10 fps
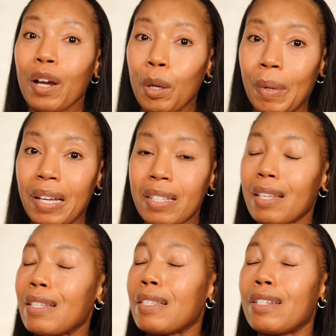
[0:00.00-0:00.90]
Hermes
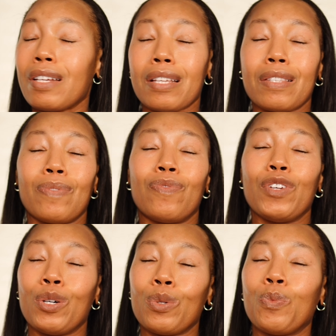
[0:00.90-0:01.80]
is just
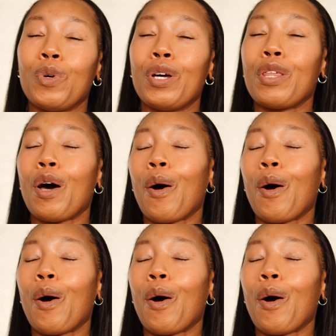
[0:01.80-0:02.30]
filled with